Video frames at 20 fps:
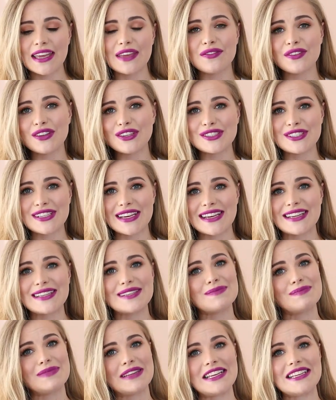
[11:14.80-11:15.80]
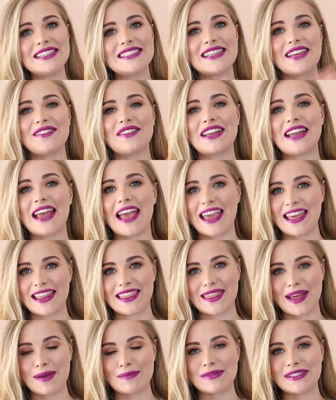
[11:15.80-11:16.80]
If you did, please give it a
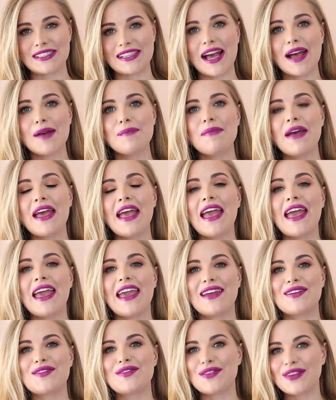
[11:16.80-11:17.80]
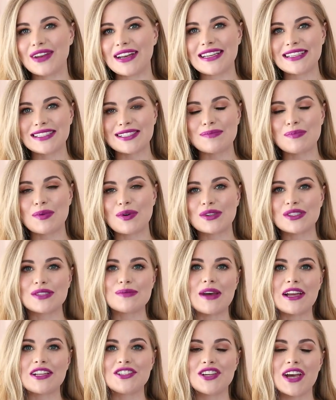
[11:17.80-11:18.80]
thumbs up. It really
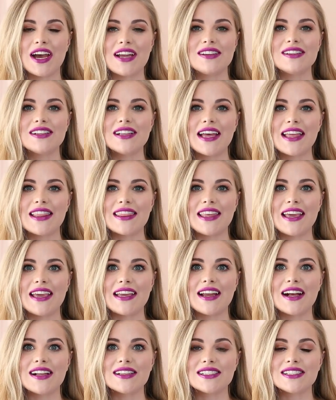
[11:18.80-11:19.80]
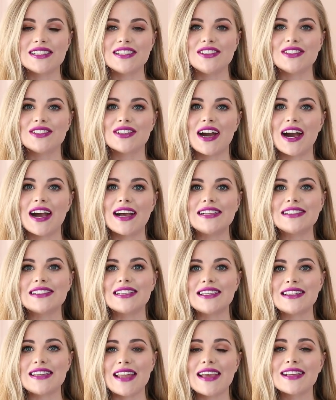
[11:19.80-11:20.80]
supports my channel, and then I'll see you guys
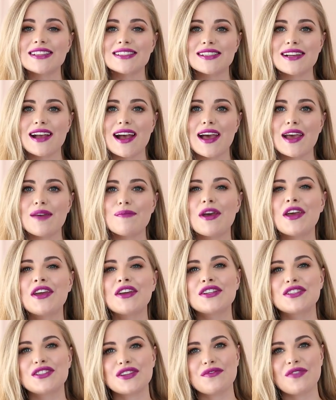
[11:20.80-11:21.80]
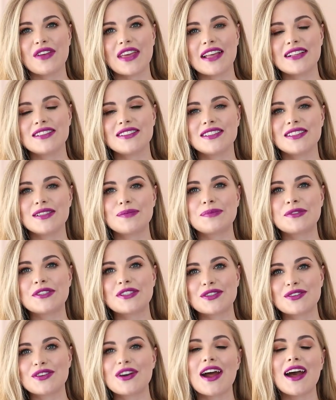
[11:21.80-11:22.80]
next time. Don't forget to
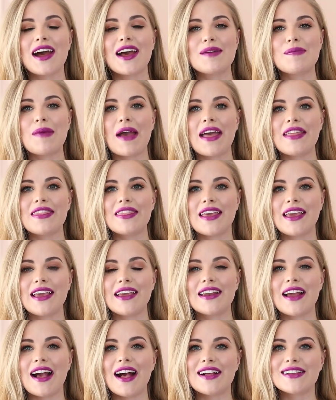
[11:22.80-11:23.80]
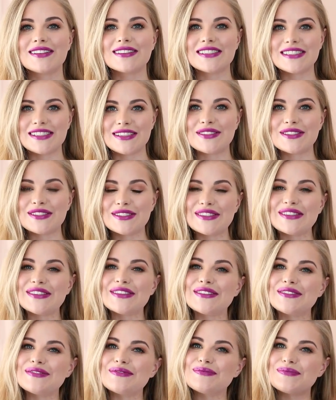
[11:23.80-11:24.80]
subscribe, and then I'll see you
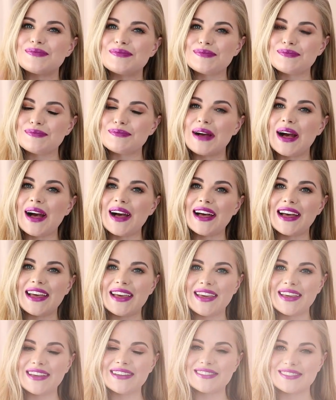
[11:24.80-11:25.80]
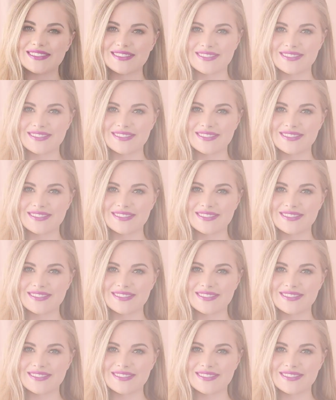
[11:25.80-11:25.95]
soon. Bye.